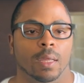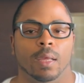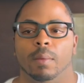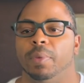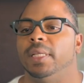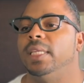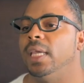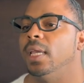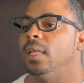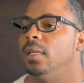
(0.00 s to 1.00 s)
but
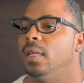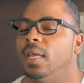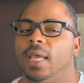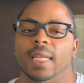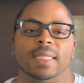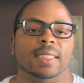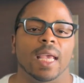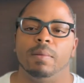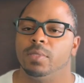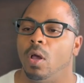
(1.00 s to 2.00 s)
then, in the
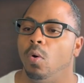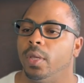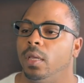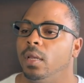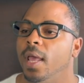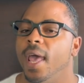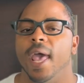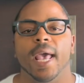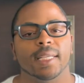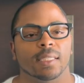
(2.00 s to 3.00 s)
same token,
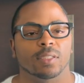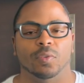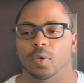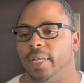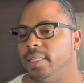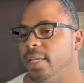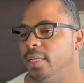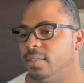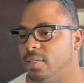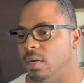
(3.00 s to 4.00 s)
ask us for it at the end of
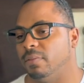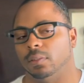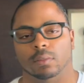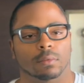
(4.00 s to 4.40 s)
service.